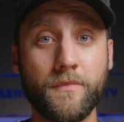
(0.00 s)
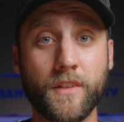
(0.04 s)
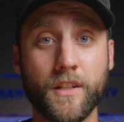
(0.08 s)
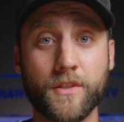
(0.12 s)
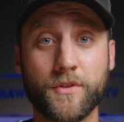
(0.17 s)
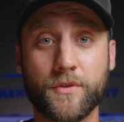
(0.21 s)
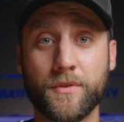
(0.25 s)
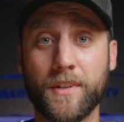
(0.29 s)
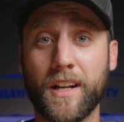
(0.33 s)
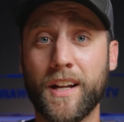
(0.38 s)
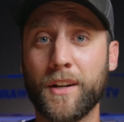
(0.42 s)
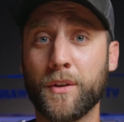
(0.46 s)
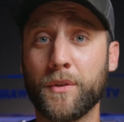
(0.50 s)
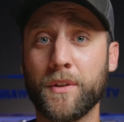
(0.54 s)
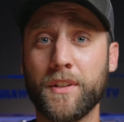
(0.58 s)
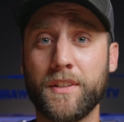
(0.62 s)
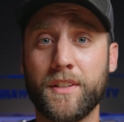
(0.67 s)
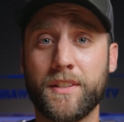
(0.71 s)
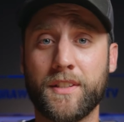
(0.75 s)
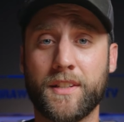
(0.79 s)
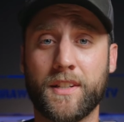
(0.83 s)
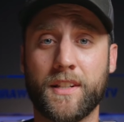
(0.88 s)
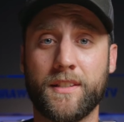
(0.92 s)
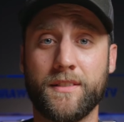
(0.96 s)
So not only
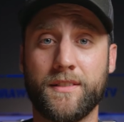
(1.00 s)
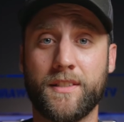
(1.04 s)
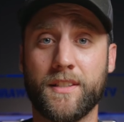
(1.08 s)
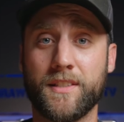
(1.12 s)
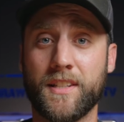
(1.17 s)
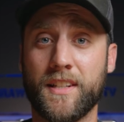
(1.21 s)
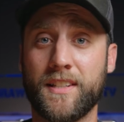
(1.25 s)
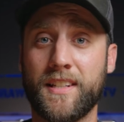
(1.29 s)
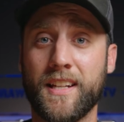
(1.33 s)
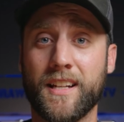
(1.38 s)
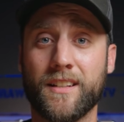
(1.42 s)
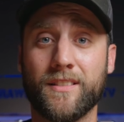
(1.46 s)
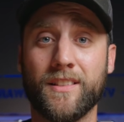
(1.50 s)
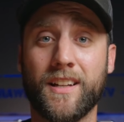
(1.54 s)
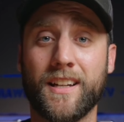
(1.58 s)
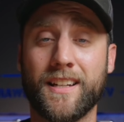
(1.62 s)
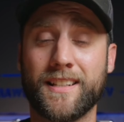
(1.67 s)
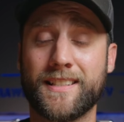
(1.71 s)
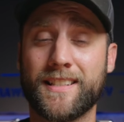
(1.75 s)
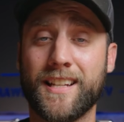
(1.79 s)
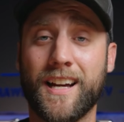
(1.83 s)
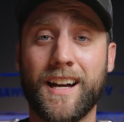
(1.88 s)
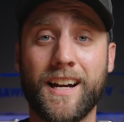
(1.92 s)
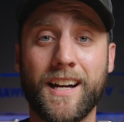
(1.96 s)
does that take a lot
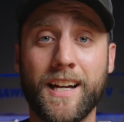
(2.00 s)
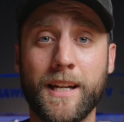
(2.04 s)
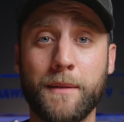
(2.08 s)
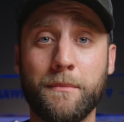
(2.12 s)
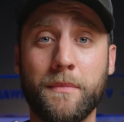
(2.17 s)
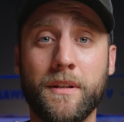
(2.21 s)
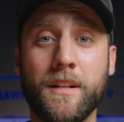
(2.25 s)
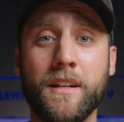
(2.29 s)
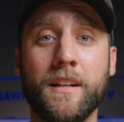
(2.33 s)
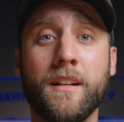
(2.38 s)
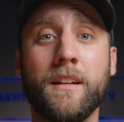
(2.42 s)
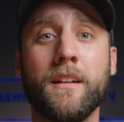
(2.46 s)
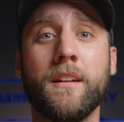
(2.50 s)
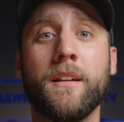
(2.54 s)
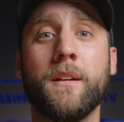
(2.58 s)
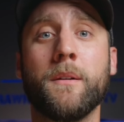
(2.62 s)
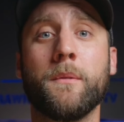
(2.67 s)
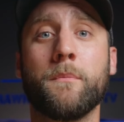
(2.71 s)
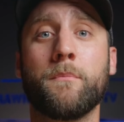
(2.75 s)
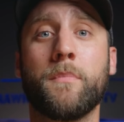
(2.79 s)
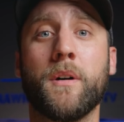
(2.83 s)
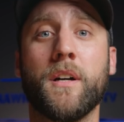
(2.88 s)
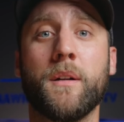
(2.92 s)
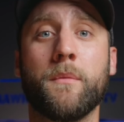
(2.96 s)
of time,
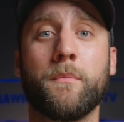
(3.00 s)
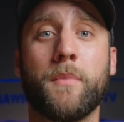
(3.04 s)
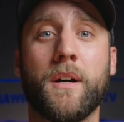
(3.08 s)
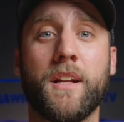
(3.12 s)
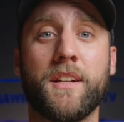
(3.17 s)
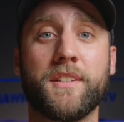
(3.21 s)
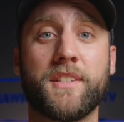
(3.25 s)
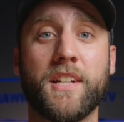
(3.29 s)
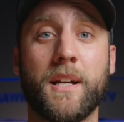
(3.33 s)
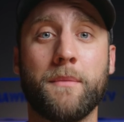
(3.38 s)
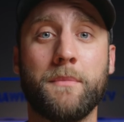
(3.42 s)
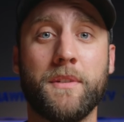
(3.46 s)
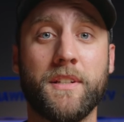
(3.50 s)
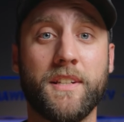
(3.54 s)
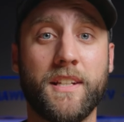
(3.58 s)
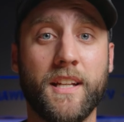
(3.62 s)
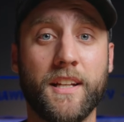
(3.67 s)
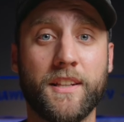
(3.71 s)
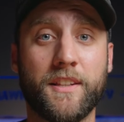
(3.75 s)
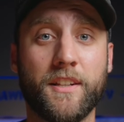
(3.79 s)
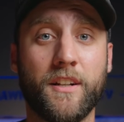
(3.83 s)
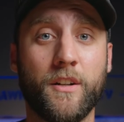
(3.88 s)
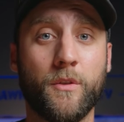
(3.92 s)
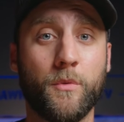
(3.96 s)
but by the time you
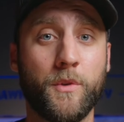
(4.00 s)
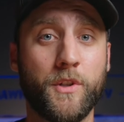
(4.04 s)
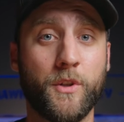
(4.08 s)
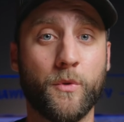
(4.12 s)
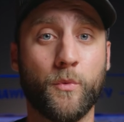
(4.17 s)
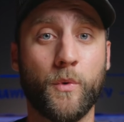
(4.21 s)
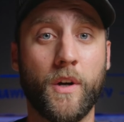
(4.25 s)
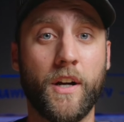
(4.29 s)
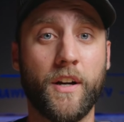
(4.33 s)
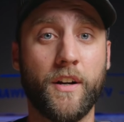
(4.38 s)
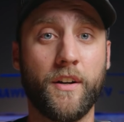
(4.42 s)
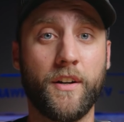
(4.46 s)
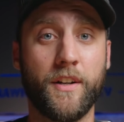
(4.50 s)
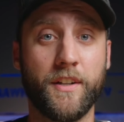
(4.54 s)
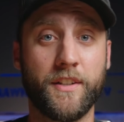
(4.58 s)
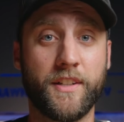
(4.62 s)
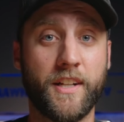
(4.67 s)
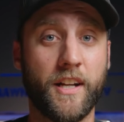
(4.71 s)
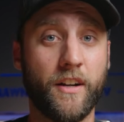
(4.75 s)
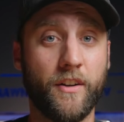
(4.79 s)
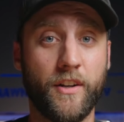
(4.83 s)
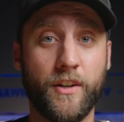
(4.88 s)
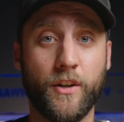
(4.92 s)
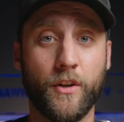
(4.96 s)
get there, when you're wearing and
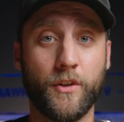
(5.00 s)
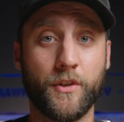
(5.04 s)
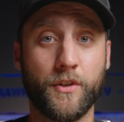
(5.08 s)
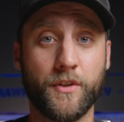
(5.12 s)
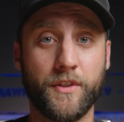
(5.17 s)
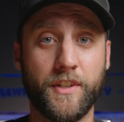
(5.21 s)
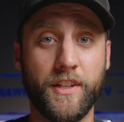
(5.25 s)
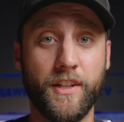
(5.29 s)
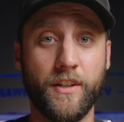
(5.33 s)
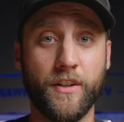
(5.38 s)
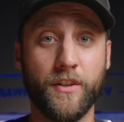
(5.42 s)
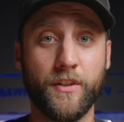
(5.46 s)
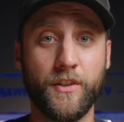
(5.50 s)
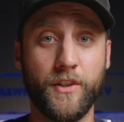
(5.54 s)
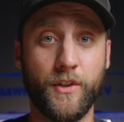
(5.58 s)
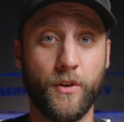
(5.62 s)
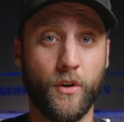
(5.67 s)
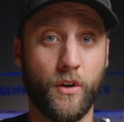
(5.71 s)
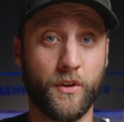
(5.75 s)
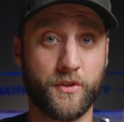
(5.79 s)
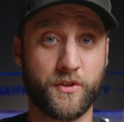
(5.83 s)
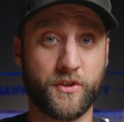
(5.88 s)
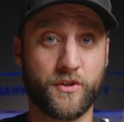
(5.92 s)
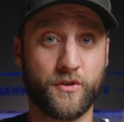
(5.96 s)
carrying all your gear, you're
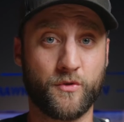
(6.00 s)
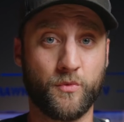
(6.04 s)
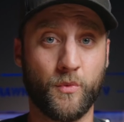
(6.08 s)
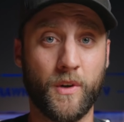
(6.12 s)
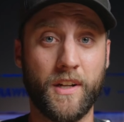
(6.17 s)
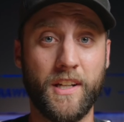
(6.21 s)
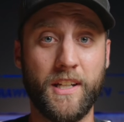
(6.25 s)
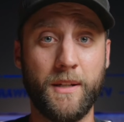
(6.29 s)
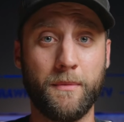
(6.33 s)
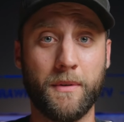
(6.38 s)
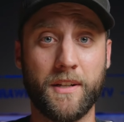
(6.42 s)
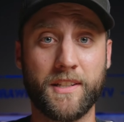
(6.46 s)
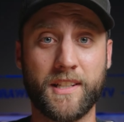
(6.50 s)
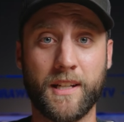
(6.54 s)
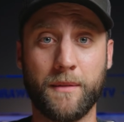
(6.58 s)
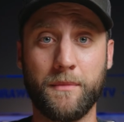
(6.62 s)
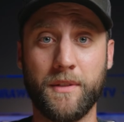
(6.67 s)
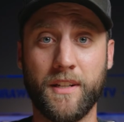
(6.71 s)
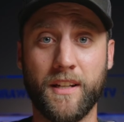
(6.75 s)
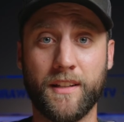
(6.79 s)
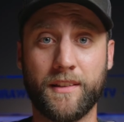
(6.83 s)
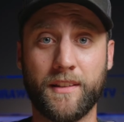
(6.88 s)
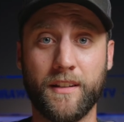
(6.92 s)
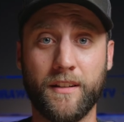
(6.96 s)
all sweaty by the time
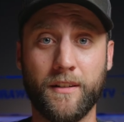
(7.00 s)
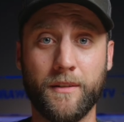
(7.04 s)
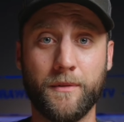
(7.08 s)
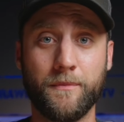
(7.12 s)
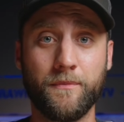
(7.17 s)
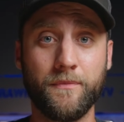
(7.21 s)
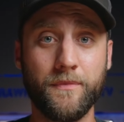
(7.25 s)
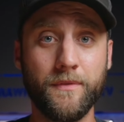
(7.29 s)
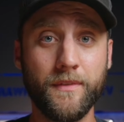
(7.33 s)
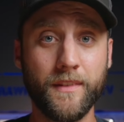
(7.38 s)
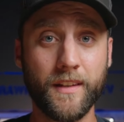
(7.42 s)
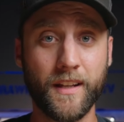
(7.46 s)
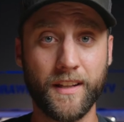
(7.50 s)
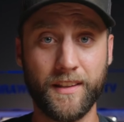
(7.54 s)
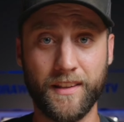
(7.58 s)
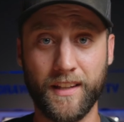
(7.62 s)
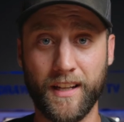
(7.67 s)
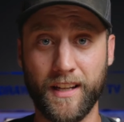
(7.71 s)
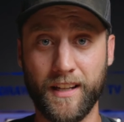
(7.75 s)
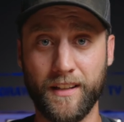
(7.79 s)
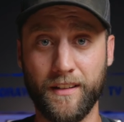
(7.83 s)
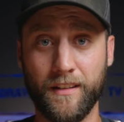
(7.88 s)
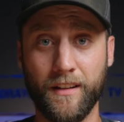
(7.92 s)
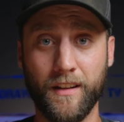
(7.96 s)
you get there. And
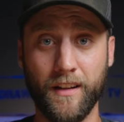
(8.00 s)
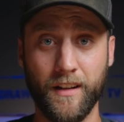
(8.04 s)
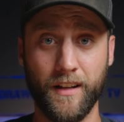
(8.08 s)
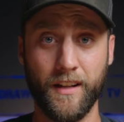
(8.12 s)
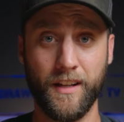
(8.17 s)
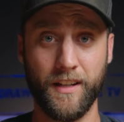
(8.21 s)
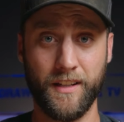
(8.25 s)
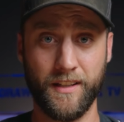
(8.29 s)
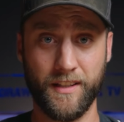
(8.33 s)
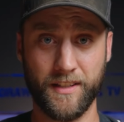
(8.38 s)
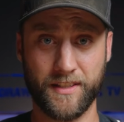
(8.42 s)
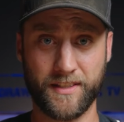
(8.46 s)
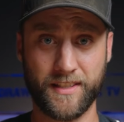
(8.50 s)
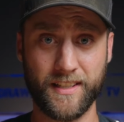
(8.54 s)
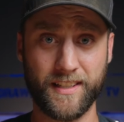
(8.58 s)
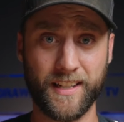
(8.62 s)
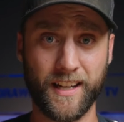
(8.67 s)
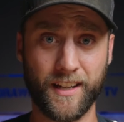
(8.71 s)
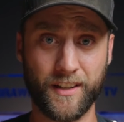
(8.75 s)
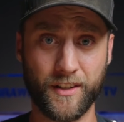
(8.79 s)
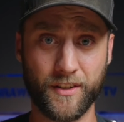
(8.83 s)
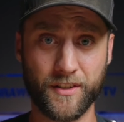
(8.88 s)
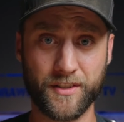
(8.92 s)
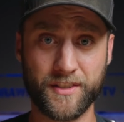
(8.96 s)
then you sit
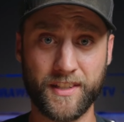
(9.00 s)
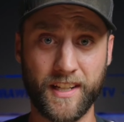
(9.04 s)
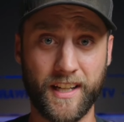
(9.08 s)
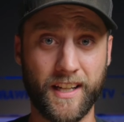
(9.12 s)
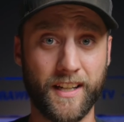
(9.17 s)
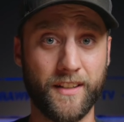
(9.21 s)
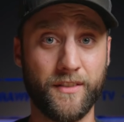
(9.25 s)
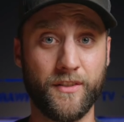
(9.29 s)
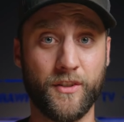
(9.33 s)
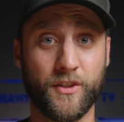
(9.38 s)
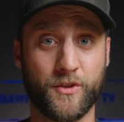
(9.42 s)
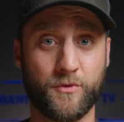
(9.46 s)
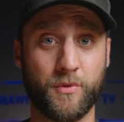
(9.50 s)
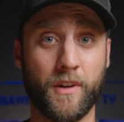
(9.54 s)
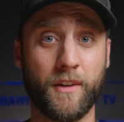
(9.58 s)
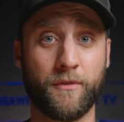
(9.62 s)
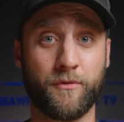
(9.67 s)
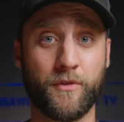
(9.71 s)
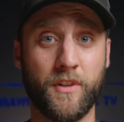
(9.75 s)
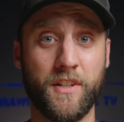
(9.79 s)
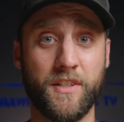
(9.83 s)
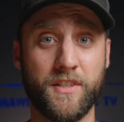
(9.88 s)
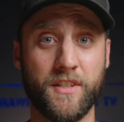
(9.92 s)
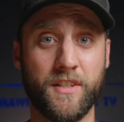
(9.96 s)
down in your stand, your sweat
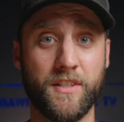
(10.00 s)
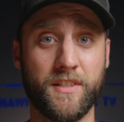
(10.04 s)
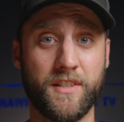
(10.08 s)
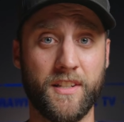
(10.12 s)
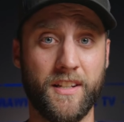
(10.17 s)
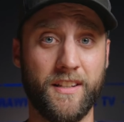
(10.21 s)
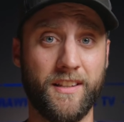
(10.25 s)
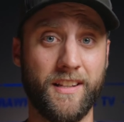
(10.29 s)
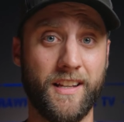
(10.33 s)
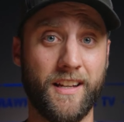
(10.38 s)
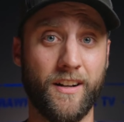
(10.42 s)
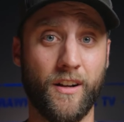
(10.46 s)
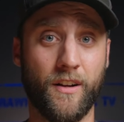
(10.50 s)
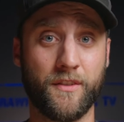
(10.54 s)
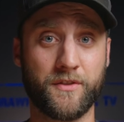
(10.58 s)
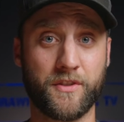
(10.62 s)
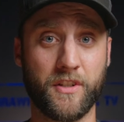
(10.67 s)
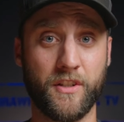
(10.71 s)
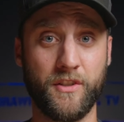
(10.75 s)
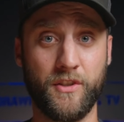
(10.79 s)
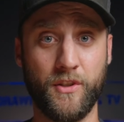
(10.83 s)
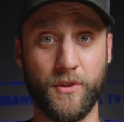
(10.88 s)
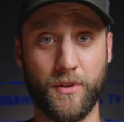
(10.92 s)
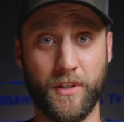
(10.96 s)
freezes, and then all of a
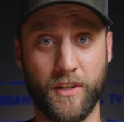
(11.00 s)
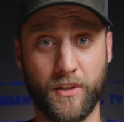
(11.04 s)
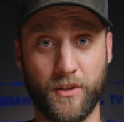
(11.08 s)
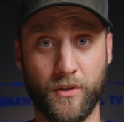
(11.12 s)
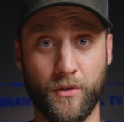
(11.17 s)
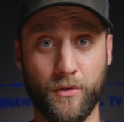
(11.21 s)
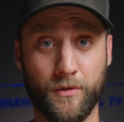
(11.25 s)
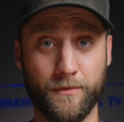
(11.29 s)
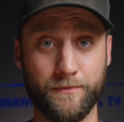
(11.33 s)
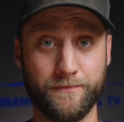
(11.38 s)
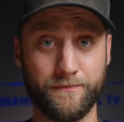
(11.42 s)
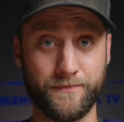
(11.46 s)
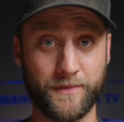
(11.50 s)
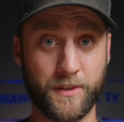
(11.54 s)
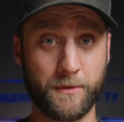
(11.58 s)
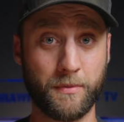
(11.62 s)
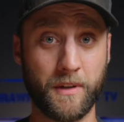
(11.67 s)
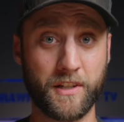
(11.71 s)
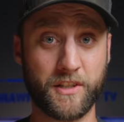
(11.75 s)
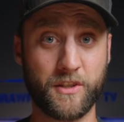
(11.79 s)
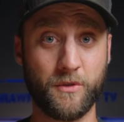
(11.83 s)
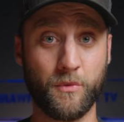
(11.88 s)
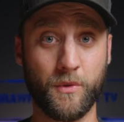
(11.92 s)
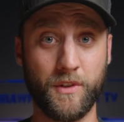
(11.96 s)
sudden you get cold.
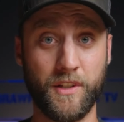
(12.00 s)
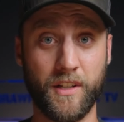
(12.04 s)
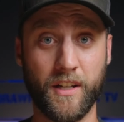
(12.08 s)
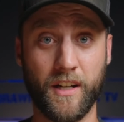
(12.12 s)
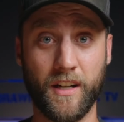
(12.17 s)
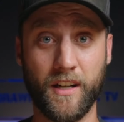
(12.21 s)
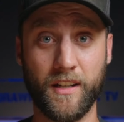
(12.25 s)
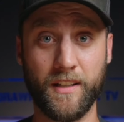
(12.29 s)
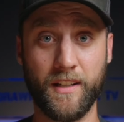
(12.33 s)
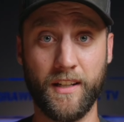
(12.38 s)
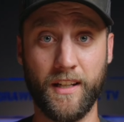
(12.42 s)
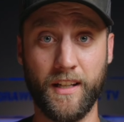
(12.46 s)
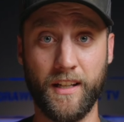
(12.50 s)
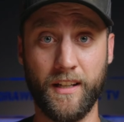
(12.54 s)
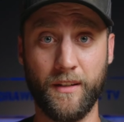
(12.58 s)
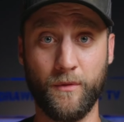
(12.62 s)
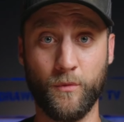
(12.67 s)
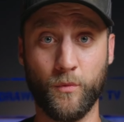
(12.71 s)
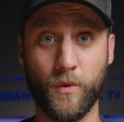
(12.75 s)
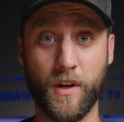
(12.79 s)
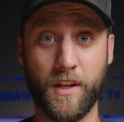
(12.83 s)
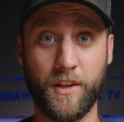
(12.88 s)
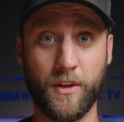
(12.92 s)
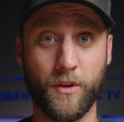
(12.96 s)
Especially when you hunt
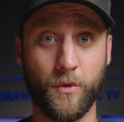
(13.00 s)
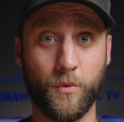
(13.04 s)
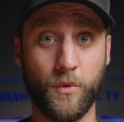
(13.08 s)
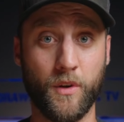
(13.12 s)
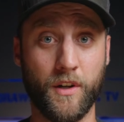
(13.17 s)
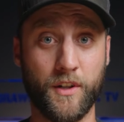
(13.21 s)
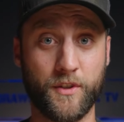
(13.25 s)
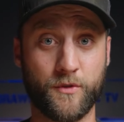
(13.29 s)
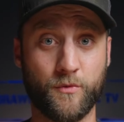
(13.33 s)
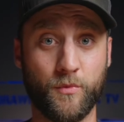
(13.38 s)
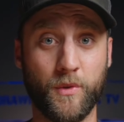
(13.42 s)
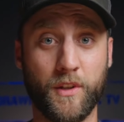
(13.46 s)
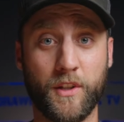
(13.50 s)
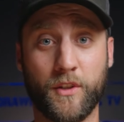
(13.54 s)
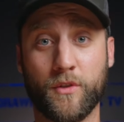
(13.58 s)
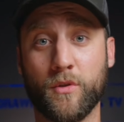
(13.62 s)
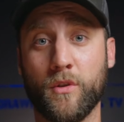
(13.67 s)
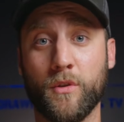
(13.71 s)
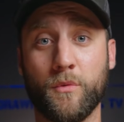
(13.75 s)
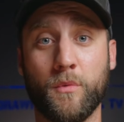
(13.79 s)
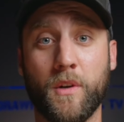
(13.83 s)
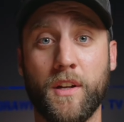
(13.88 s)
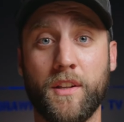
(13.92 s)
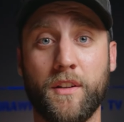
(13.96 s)
in weather where it's really
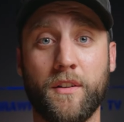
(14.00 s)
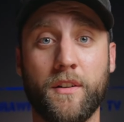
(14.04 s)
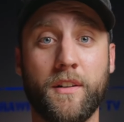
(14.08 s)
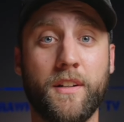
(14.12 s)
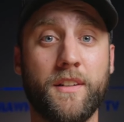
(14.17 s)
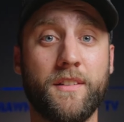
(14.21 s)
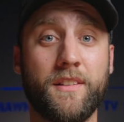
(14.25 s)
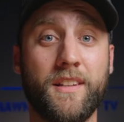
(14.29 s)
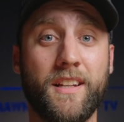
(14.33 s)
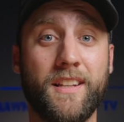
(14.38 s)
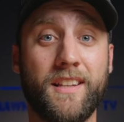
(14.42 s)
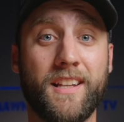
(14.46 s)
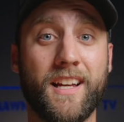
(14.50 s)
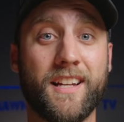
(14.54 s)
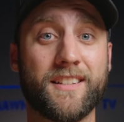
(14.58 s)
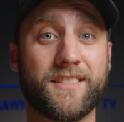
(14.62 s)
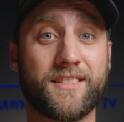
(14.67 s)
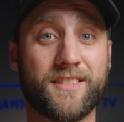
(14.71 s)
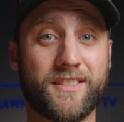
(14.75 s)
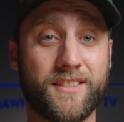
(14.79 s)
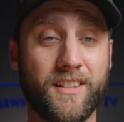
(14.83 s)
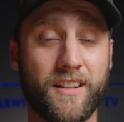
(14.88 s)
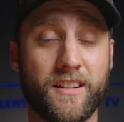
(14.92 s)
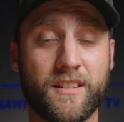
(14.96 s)
cold weather, and then that
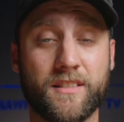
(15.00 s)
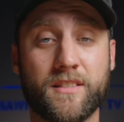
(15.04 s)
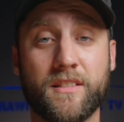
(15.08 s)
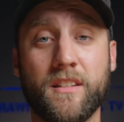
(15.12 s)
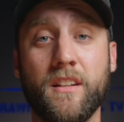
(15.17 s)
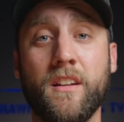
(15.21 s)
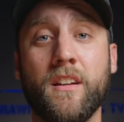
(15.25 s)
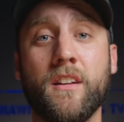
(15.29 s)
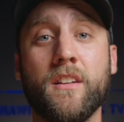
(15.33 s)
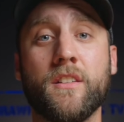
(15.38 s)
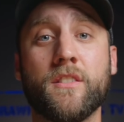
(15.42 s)
sucks.